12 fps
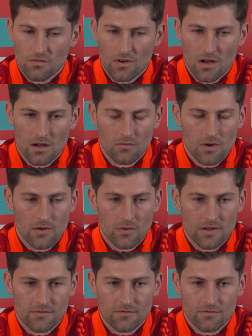far where
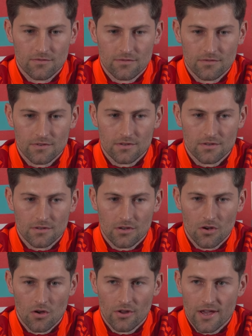we've
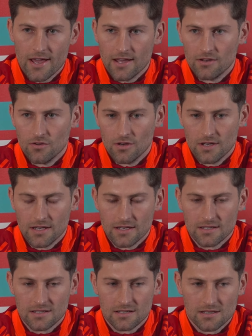gone ahead early, it